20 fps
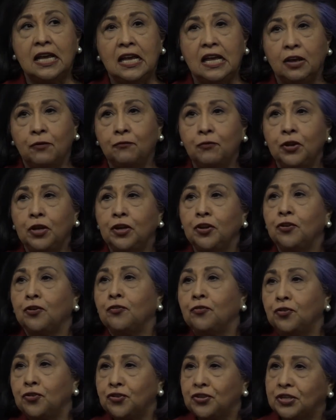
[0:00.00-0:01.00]
Every year
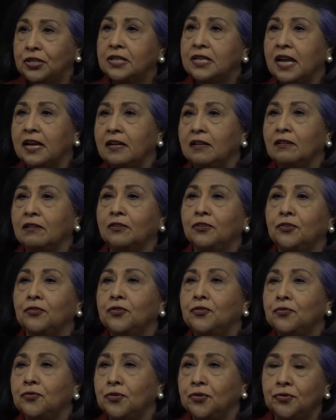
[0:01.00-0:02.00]
there's a cycle. You're
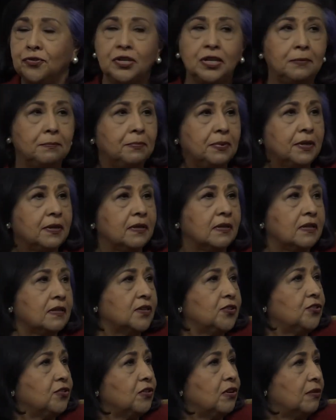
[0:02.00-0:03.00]
introducing
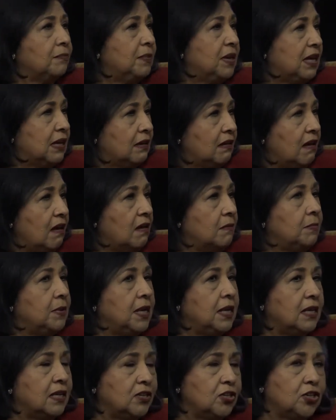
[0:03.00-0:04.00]
bills. You're being
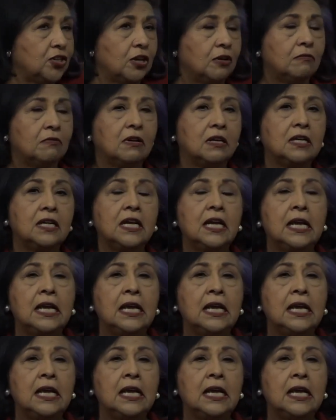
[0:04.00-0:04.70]
lobbied and so on.